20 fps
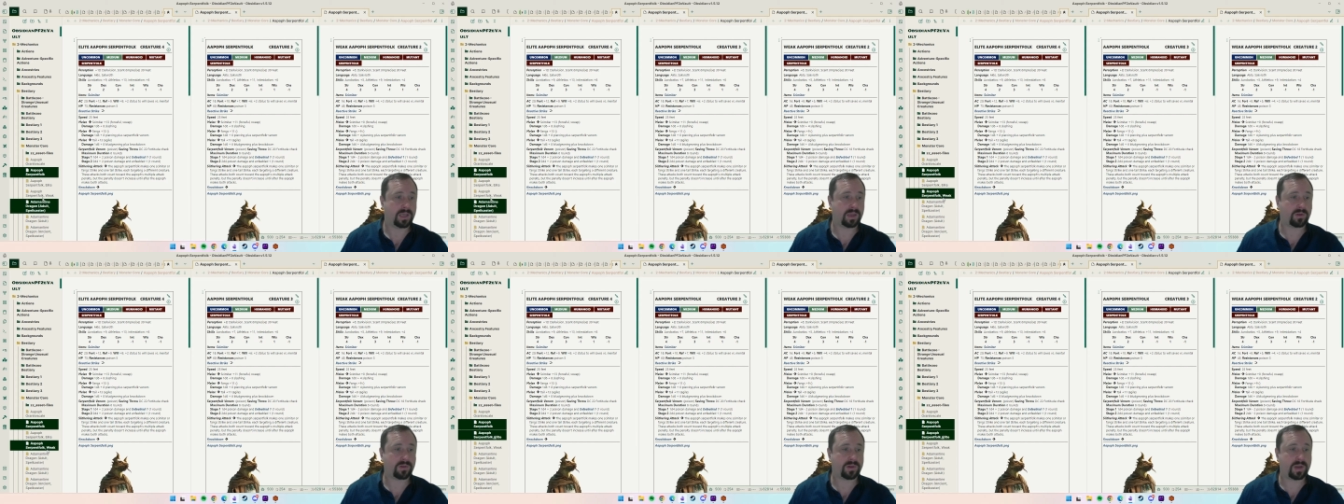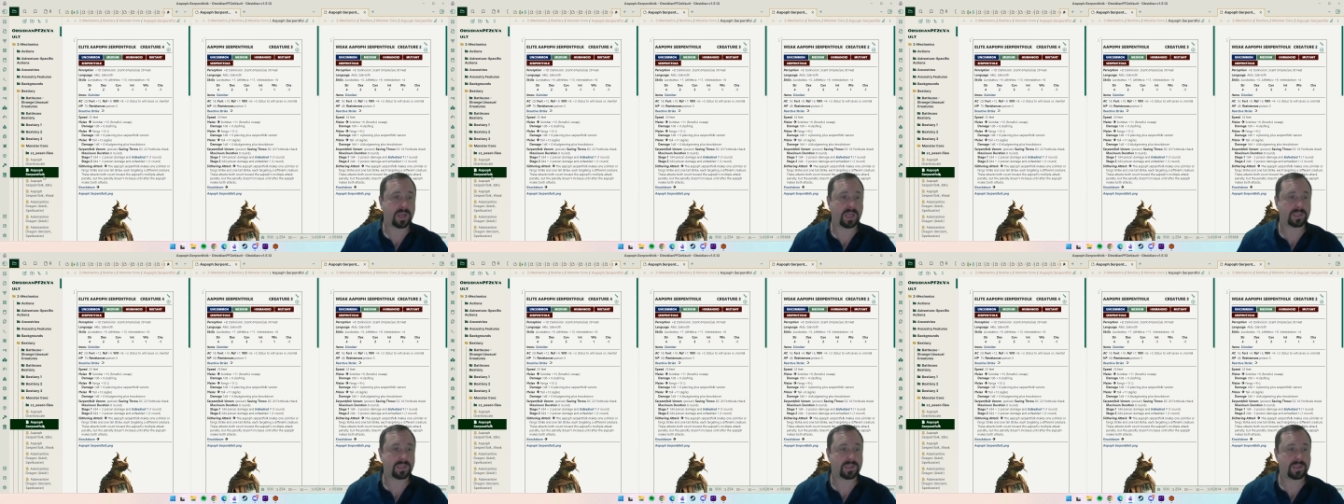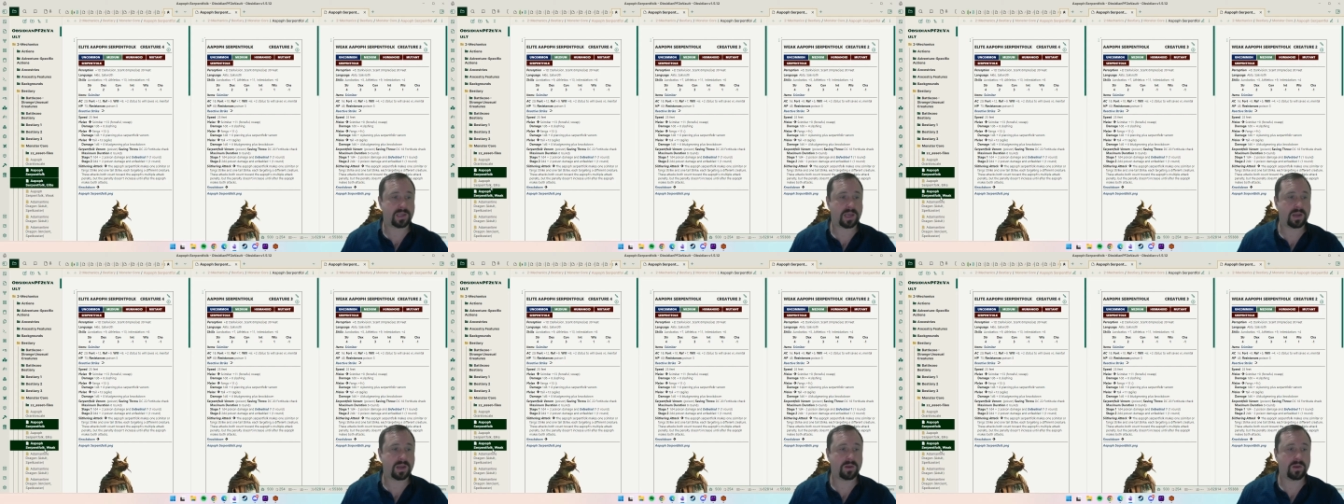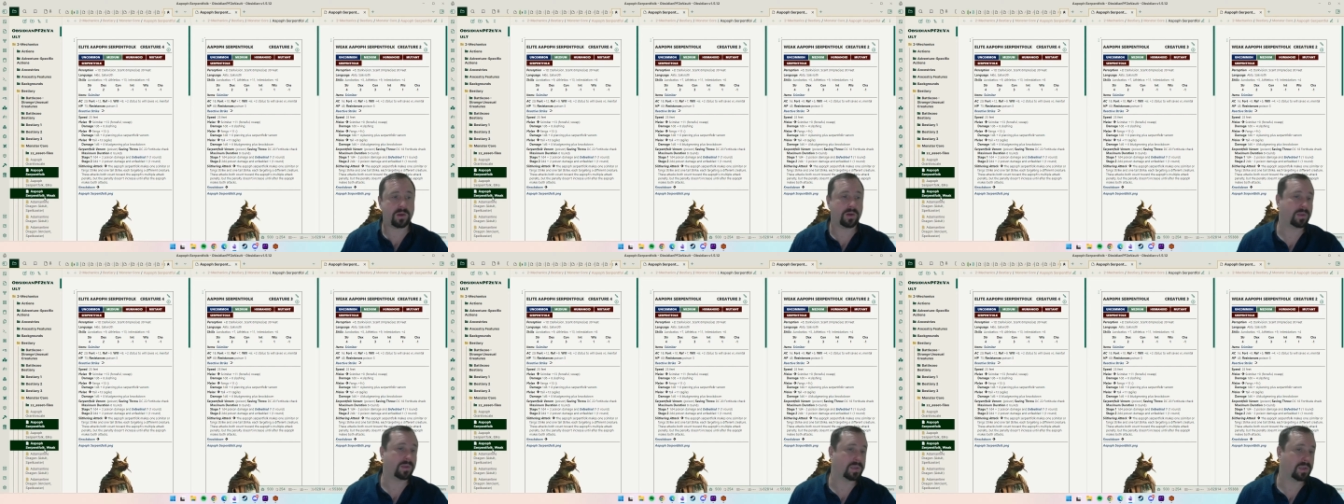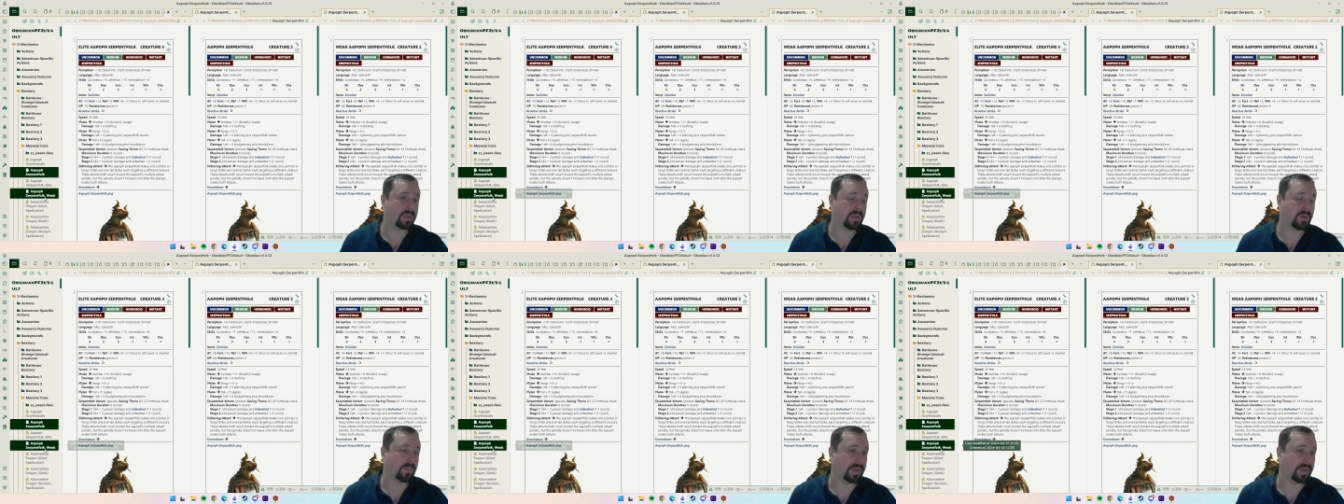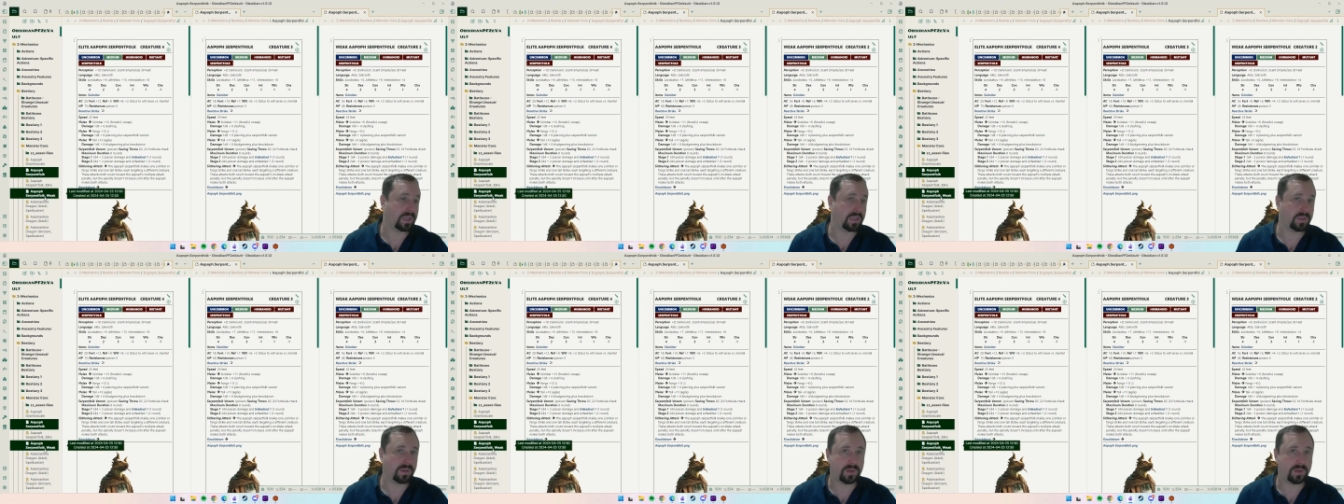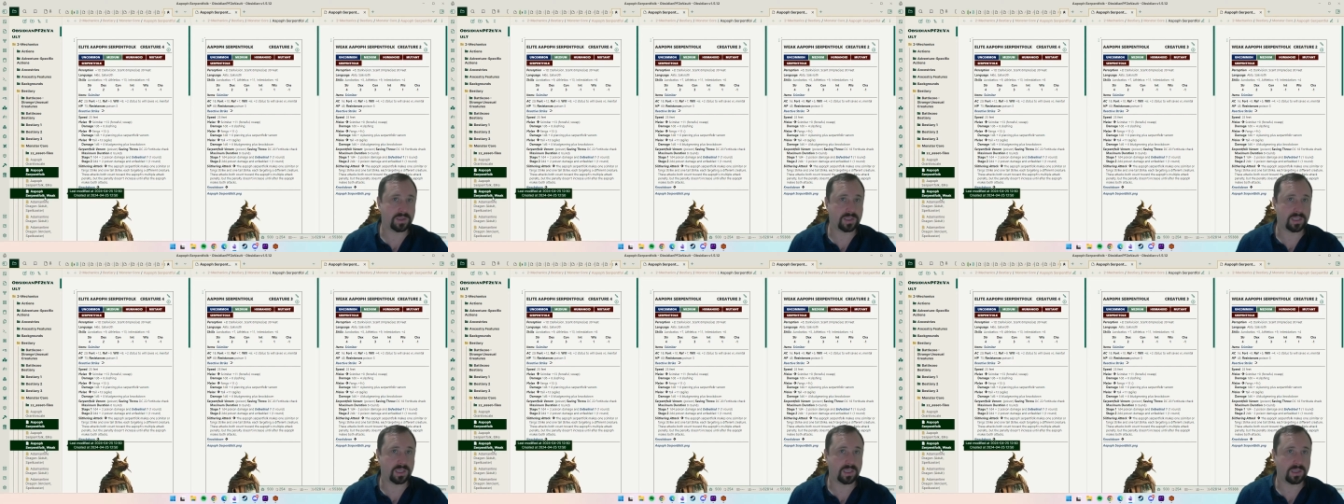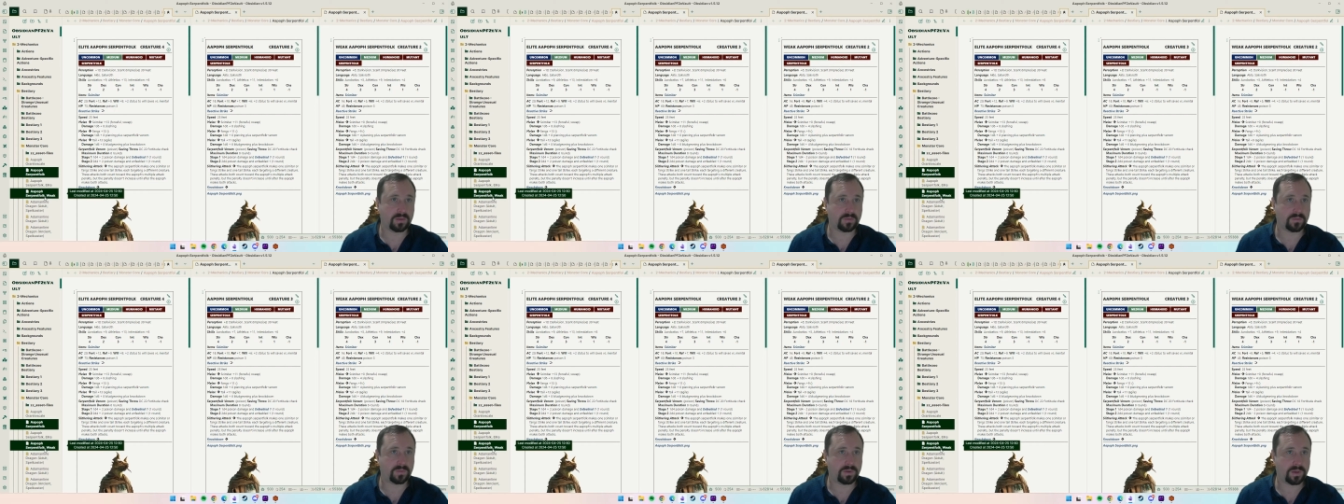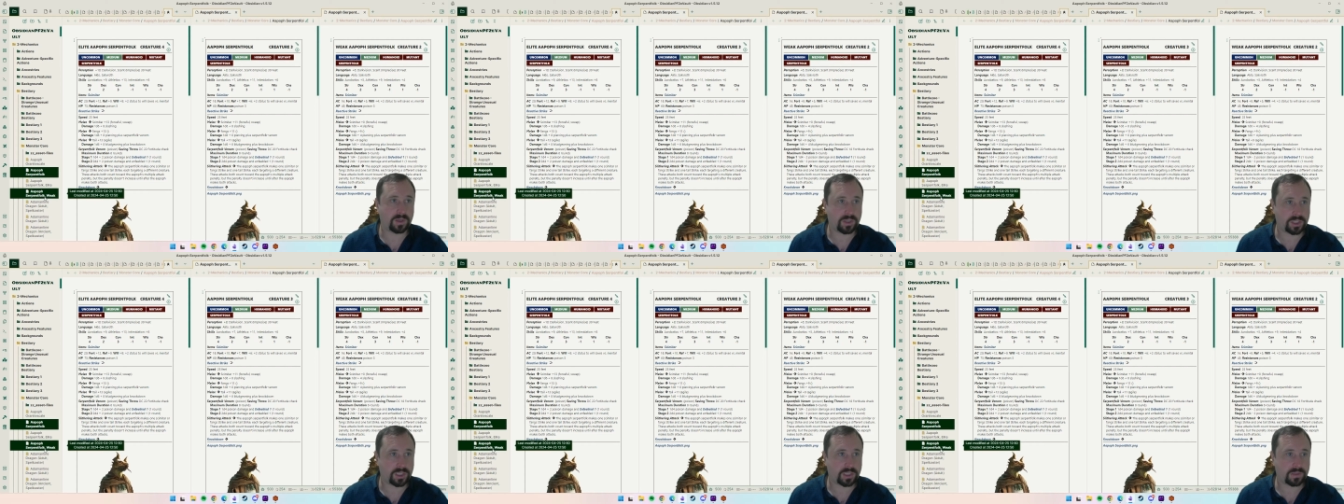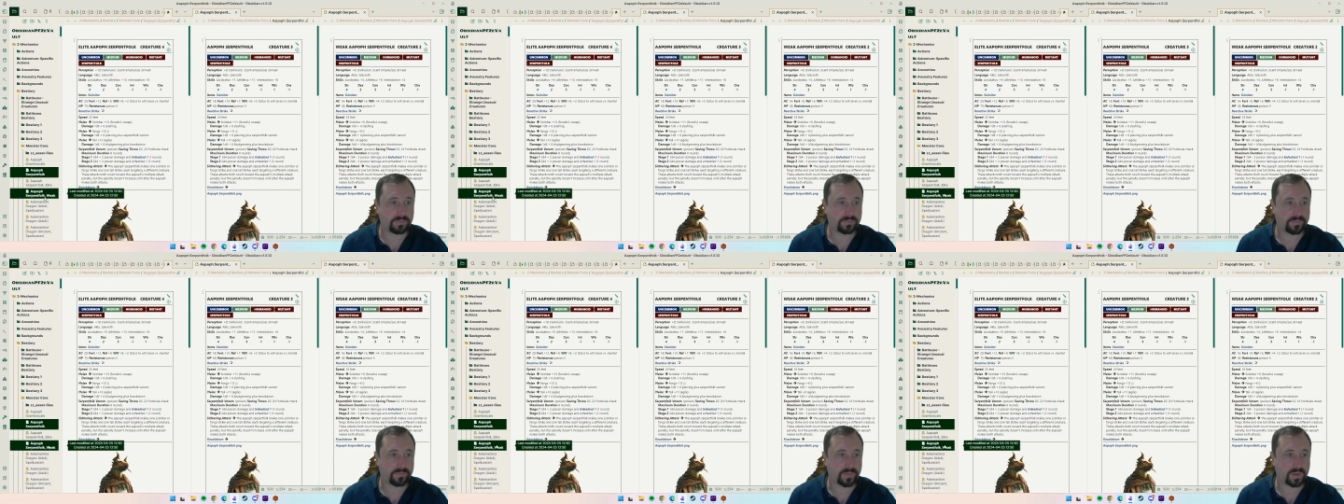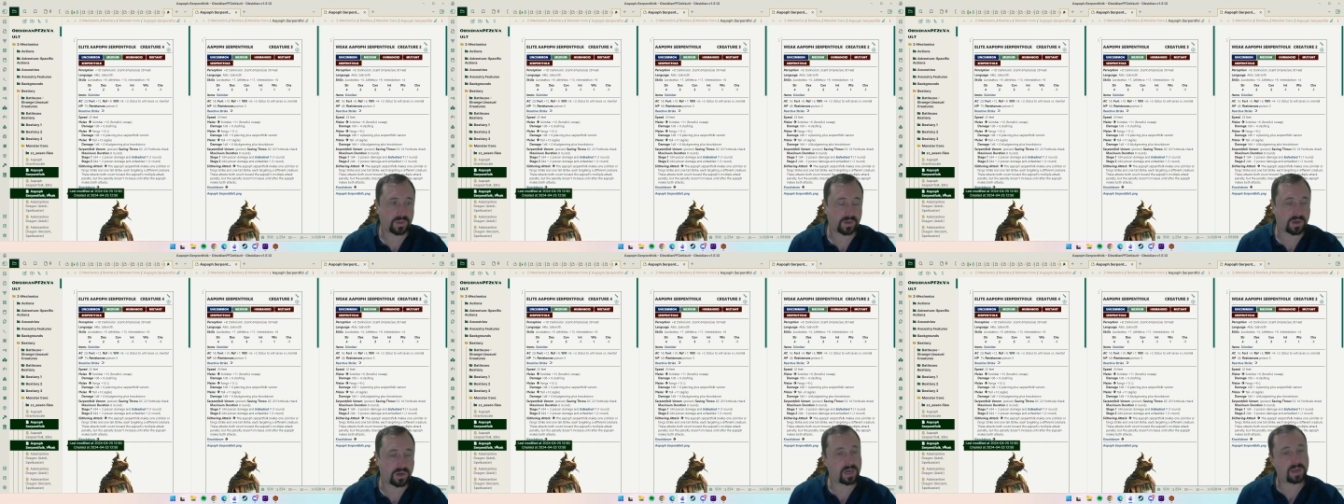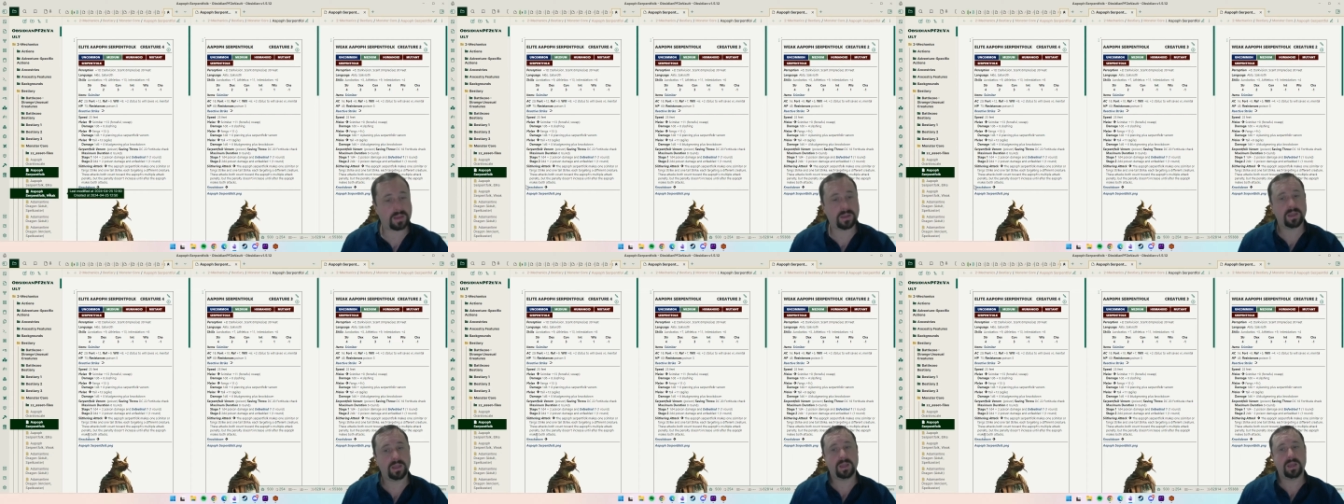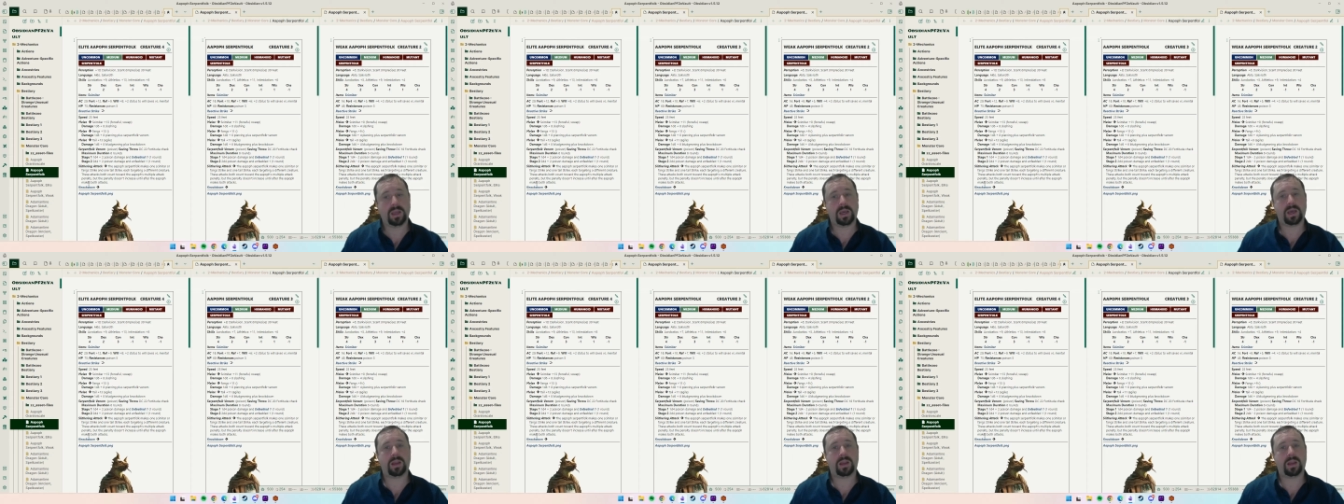It creates that note so that we can use it in the future. All right.